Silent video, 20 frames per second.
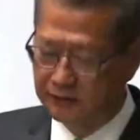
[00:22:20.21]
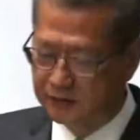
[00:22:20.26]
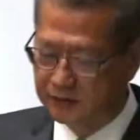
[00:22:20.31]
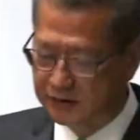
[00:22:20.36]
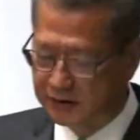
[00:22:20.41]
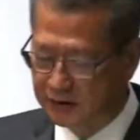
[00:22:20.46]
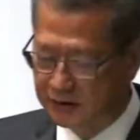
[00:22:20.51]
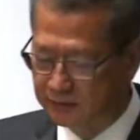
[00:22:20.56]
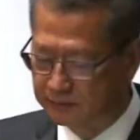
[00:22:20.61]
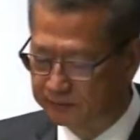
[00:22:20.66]

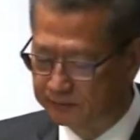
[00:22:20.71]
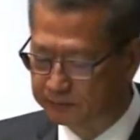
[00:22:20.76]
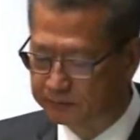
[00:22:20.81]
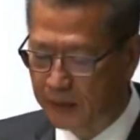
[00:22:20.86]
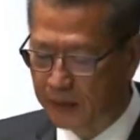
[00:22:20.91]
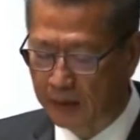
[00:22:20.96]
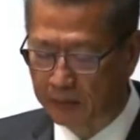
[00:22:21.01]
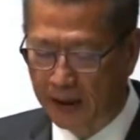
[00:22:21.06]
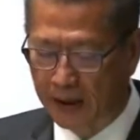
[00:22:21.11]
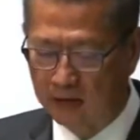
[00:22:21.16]
eligible
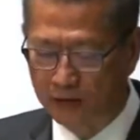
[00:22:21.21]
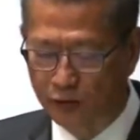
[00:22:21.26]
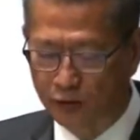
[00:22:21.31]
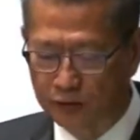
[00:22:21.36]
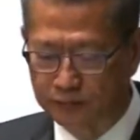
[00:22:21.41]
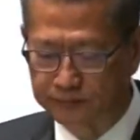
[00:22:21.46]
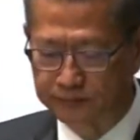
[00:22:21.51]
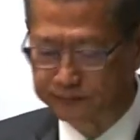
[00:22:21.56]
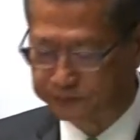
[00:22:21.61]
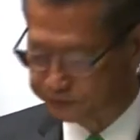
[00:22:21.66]
corporate
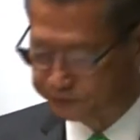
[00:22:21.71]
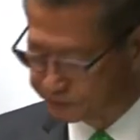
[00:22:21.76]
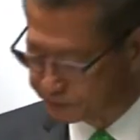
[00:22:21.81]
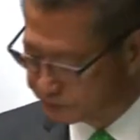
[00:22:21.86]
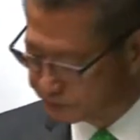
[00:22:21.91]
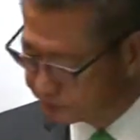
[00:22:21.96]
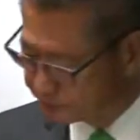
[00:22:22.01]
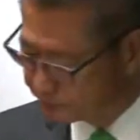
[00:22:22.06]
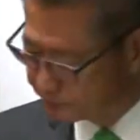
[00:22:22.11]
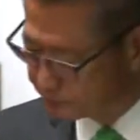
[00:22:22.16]

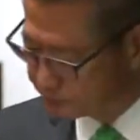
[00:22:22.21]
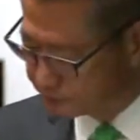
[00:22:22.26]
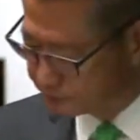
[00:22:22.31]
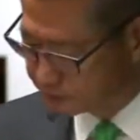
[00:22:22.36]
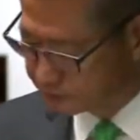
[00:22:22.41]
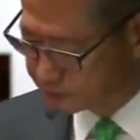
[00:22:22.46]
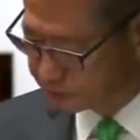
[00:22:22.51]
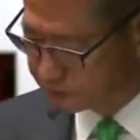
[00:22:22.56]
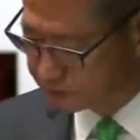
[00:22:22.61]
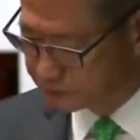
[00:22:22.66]
customers
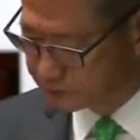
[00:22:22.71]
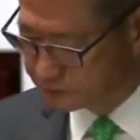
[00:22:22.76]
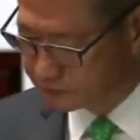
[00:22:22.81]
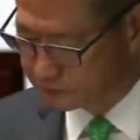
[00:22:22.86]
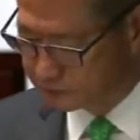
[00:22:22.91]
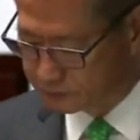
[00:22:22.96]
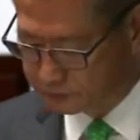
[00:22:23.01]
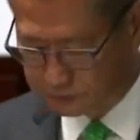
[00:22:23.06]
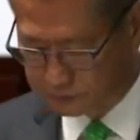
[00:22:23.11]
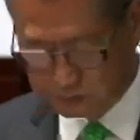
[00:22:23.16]
are covered
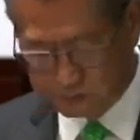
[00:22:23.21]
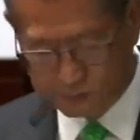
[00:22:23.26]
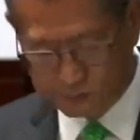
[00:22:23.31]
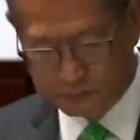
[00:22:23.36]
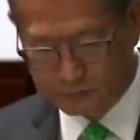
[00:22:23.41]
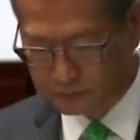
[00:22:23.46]
by the scheme.